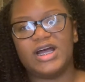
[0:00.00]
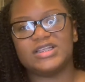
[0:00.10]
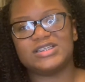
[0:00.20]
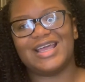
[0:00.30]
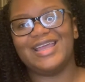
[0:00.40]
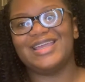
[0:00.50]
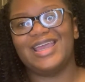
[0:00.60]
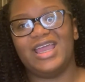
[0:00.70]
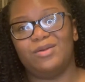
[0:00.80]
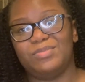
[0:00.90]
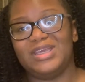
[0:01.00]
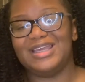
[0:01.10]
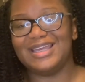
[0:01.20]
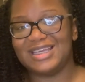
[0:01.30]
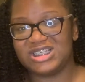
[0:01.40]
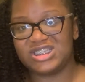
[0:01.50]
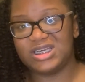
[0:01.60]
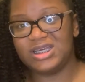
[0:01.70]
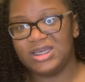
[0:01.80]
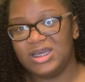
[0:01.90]
is that it can be
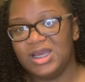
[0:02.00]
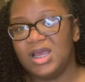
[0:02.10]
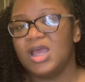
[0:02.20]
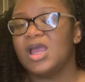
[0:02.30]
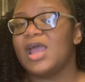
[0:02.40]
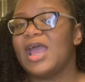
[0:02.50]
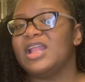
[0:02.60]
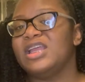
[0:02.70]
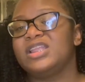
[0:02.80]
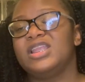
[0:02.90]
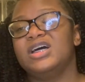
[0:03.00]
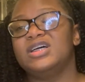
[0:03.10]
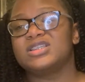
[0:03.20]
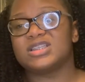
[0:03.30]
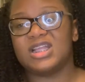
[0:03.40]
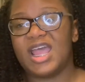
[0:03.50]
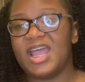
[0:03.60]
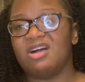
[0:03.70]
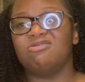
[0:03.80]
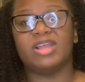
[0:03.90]
itchy. And it does
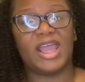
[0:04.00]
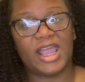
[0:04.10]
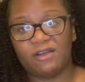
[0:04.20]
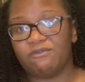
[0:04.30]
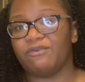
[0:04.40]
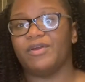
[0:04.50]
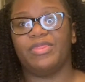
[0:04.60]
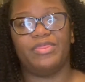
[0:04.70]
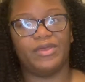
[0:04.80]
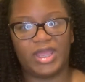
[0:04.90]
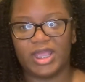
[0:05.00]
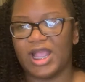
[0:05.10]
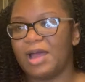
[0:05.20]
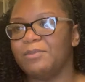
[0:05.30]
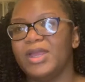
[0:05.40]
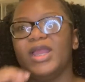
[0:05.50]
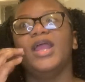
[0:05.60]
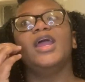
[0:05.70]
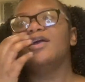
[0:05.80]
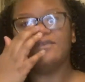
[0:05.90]
snag on everything. I
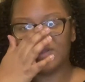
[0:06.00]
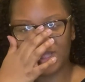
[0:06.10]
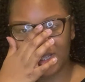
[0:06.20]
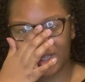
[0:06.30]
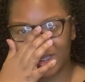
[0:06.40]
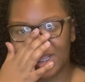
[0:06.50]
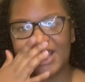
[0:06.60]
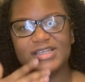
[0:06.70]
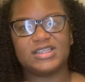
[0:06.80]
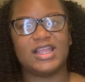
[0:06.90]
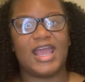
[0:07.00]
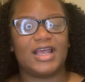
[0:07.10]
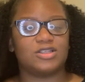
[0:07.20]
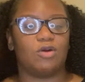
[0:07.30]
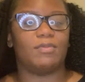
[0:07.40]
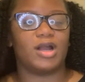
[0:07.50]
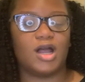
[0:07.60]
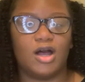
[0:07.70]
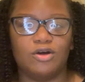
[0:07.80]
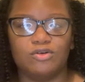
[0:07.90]
mean, everything. It snags on my
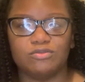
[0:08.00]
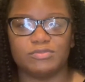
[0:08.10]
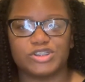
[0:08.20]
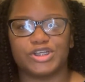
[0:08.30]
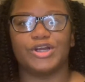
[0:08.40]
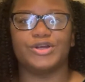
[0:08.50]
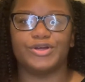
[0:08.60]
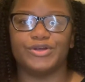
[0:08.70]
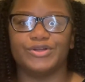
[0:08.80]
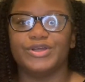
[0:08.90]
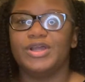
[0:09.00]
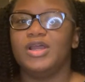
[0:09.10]
coat, my shirt.